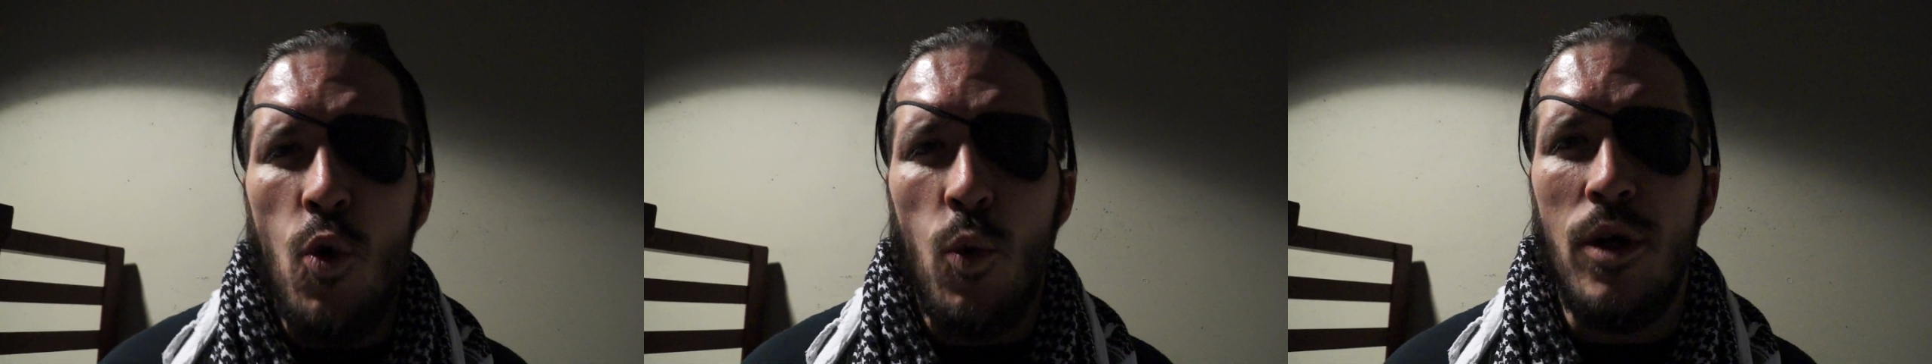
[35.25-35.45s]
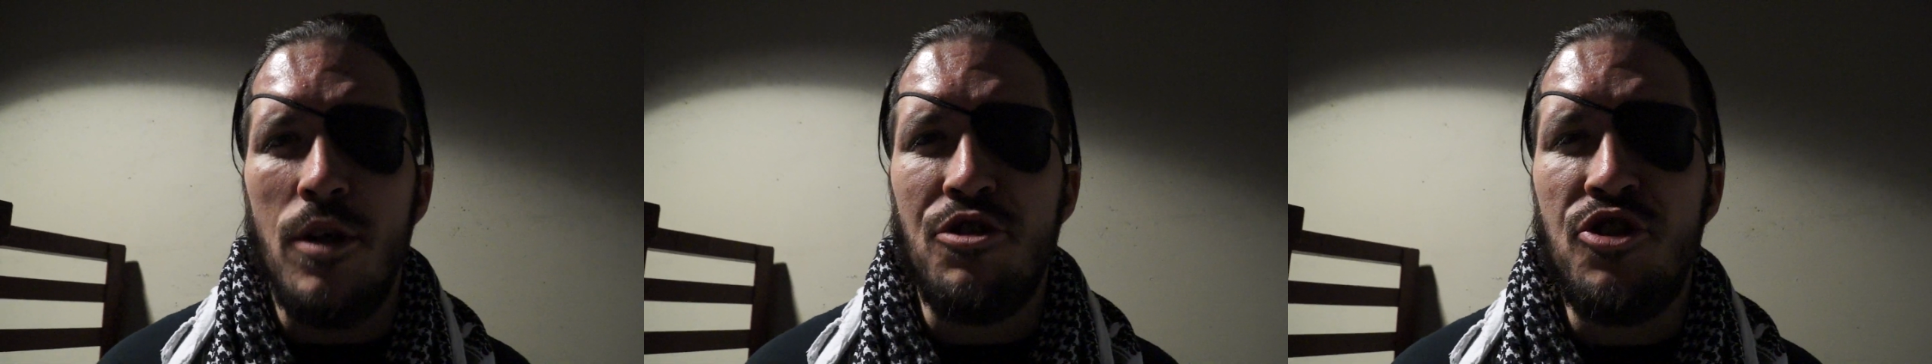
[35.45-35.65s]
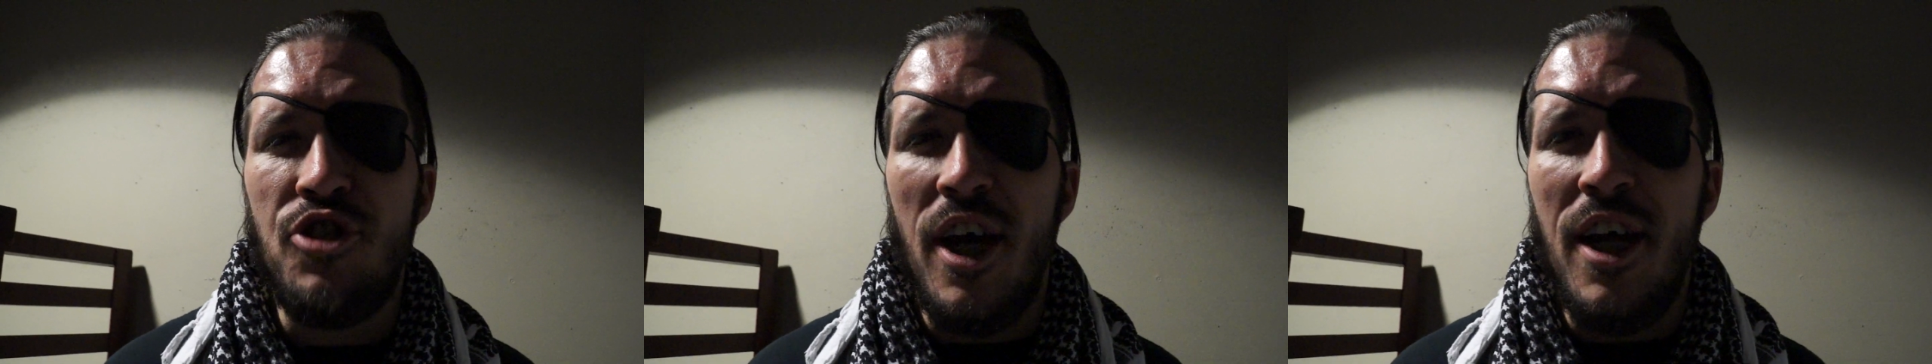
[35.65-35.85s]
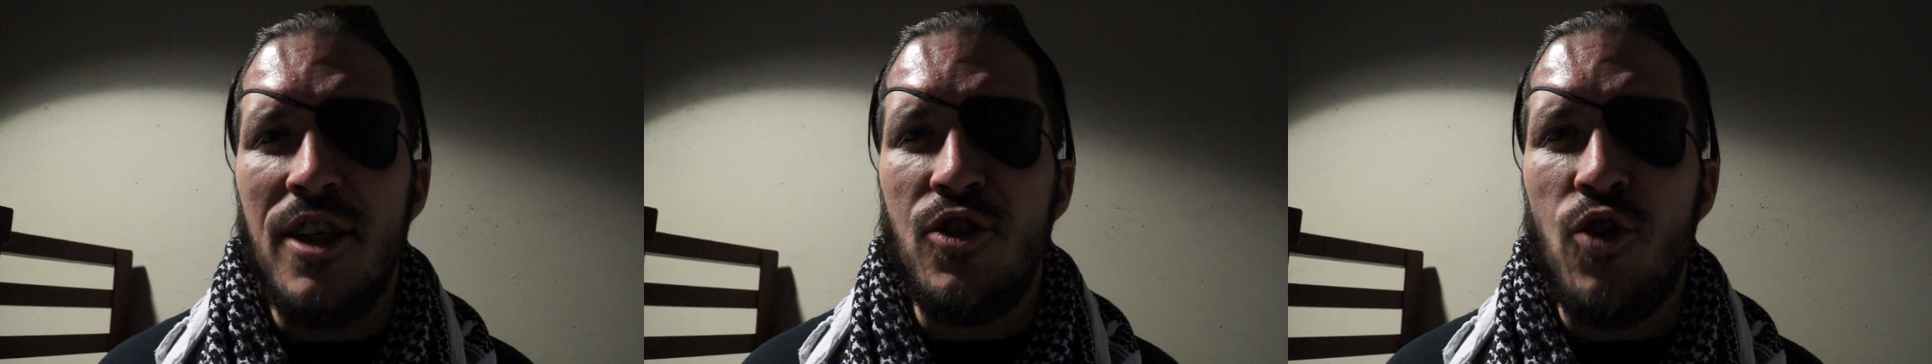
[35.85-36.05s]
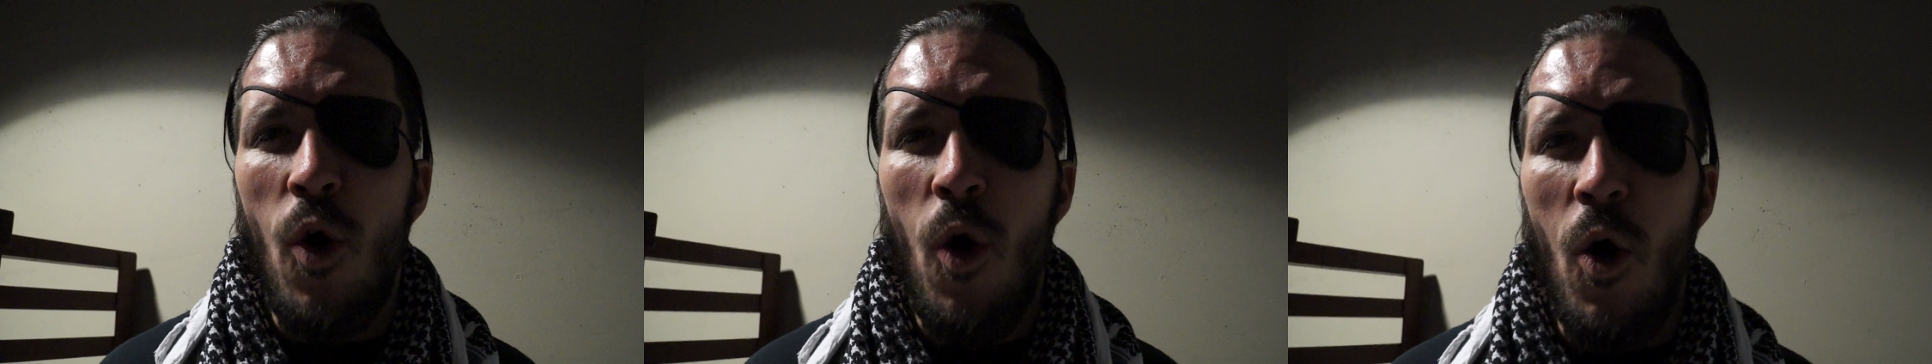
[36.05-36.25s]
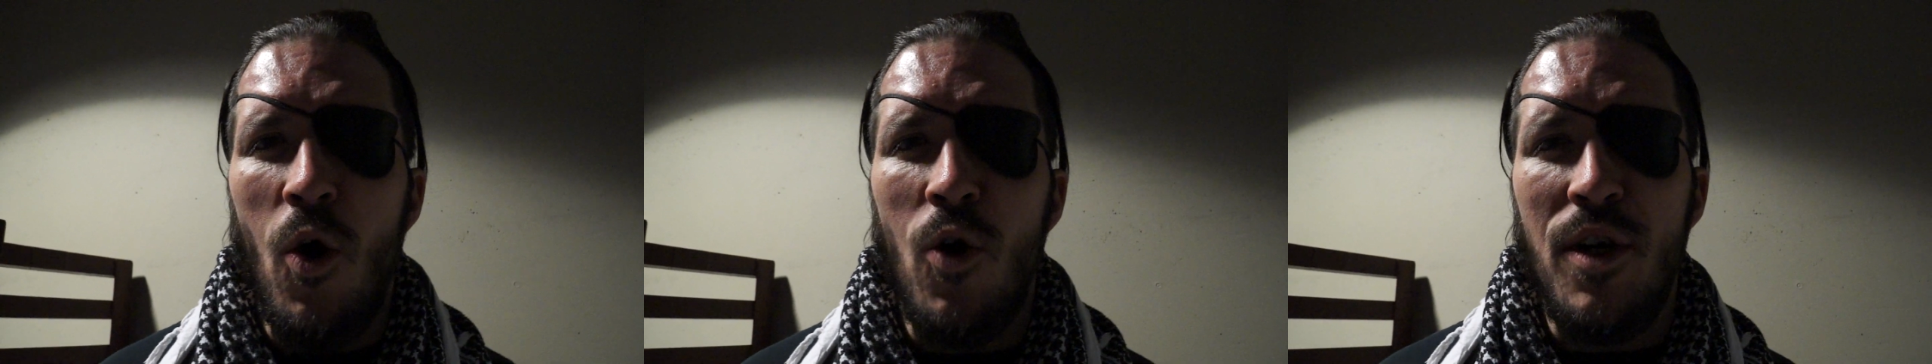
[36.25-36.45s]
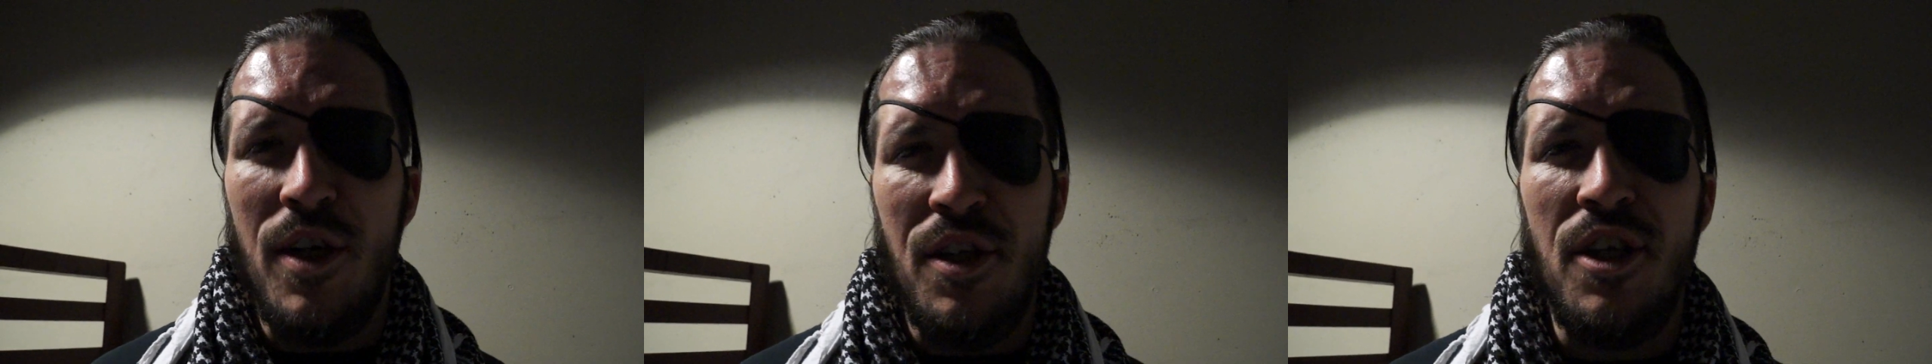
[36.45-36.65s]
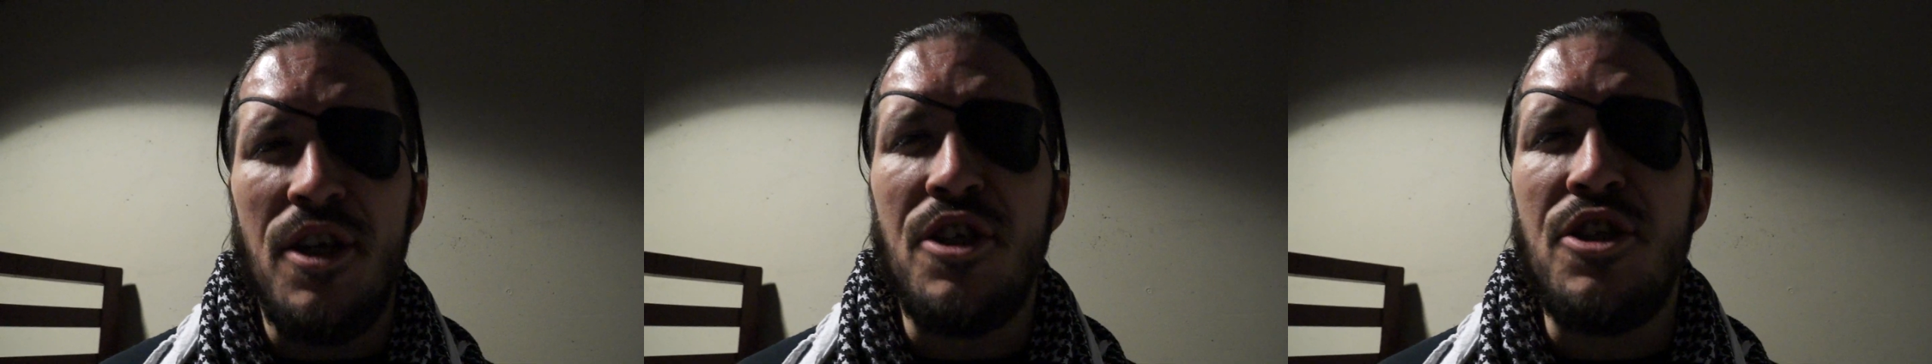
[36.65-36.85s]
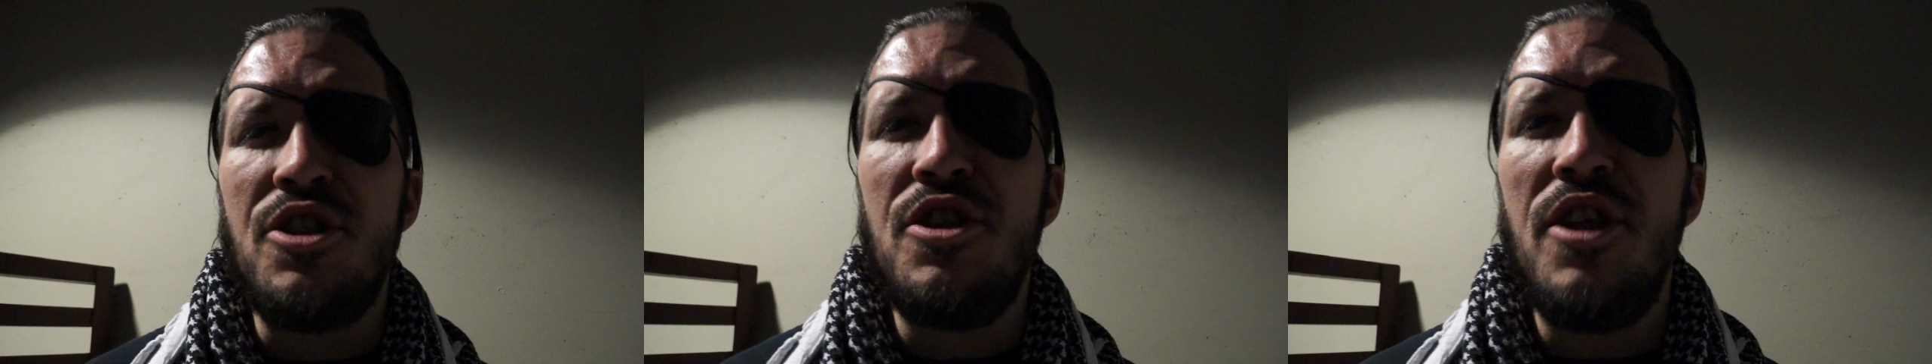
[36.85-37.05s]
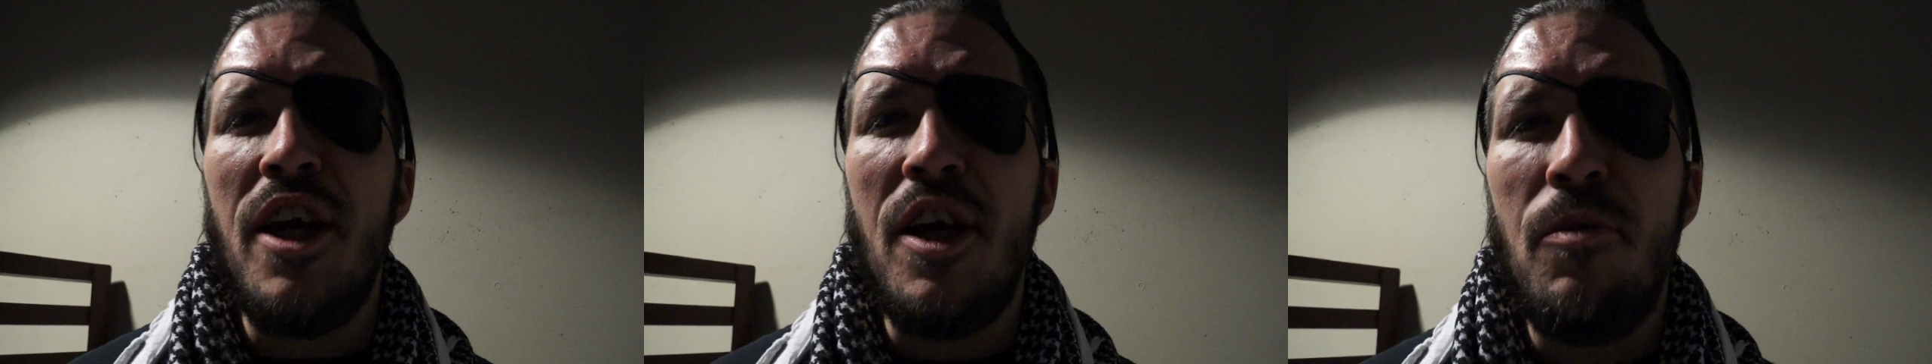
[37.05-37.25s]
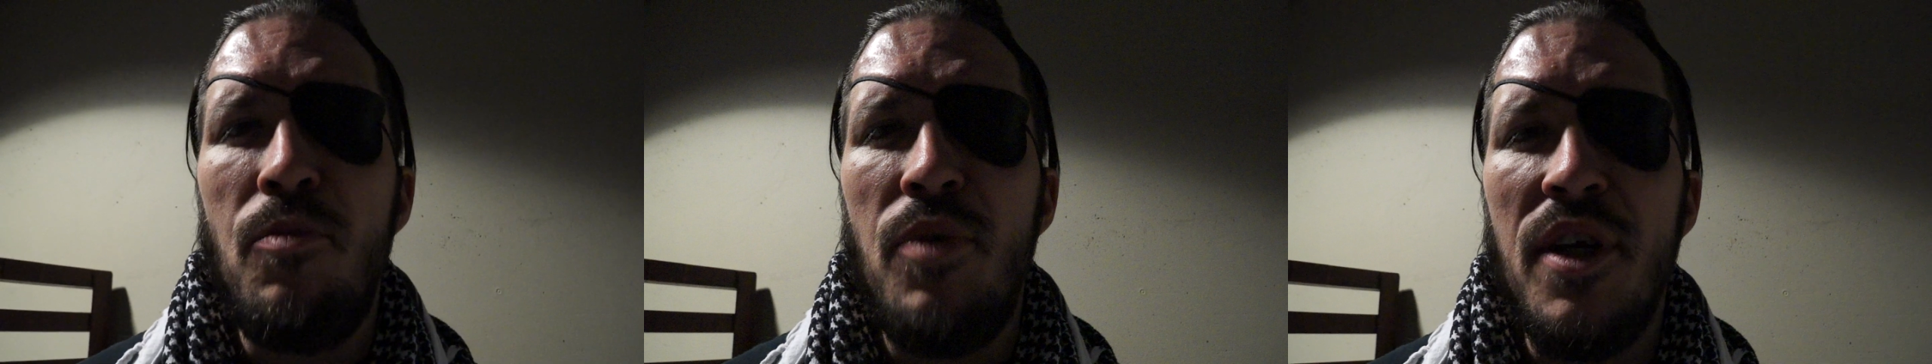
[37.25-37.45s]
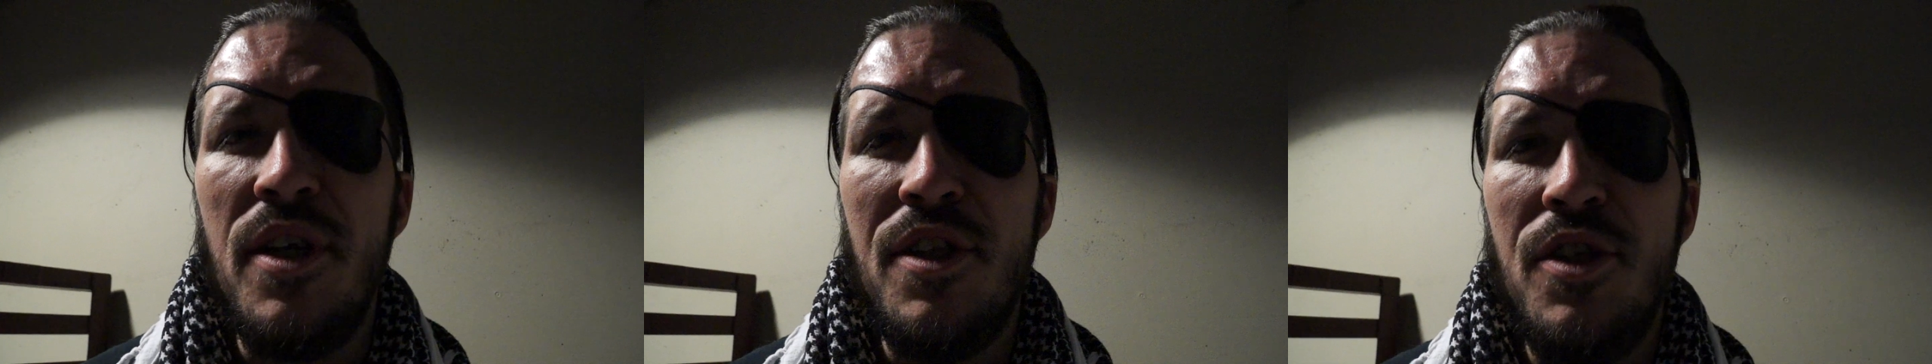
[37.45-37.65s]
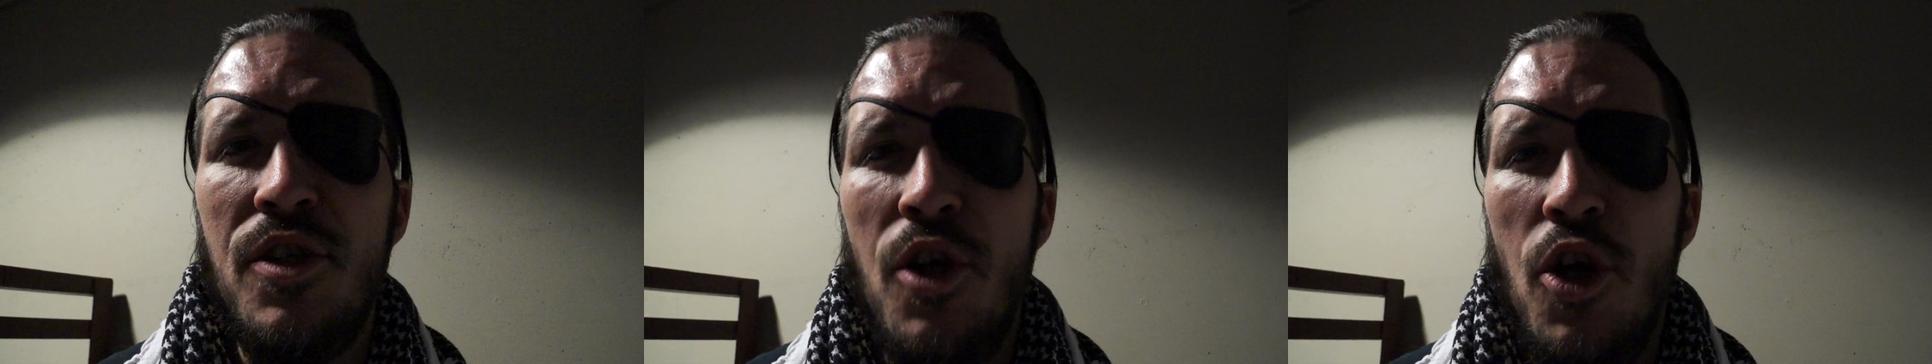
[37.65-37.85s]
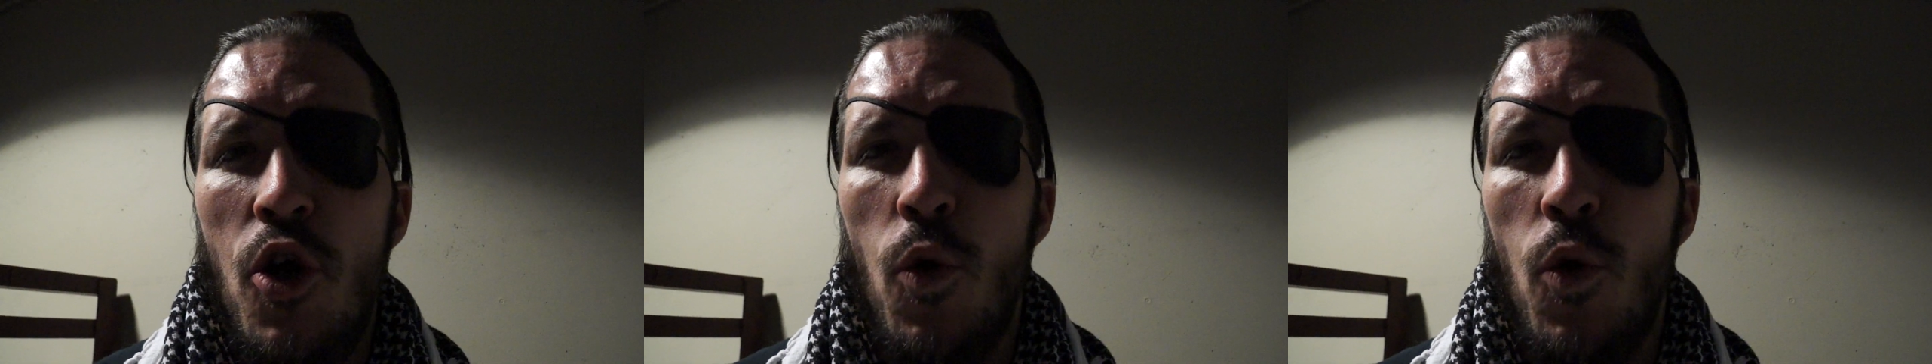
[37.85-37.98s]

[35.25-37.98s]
will stand tall in the snake pit,